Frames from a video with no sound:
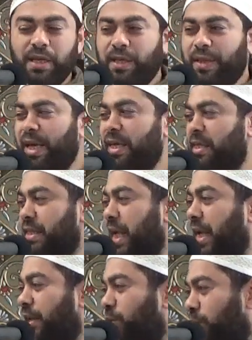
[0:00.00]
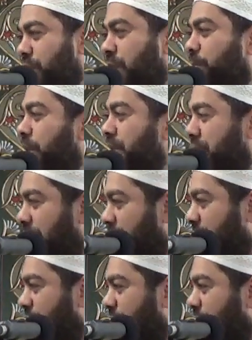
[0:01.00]
They recite it when someone
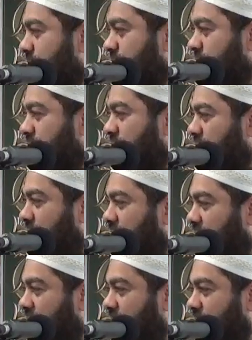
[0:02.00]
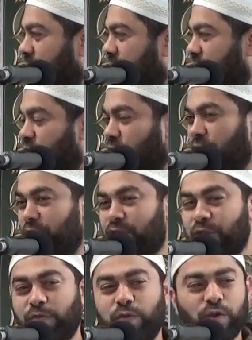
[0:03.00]
dies, and so on and
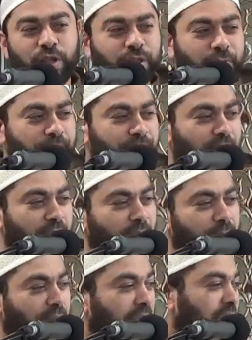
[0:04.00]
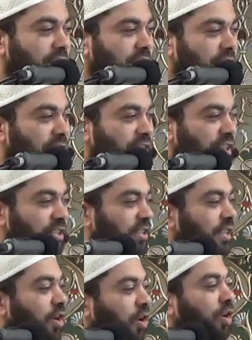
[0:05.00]
so forth. But this is
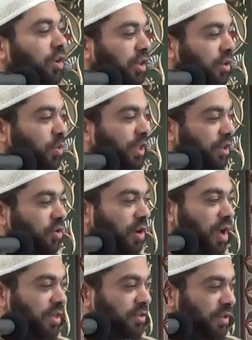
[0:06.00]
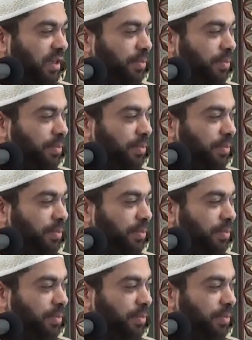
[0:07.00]
all what the Quran is all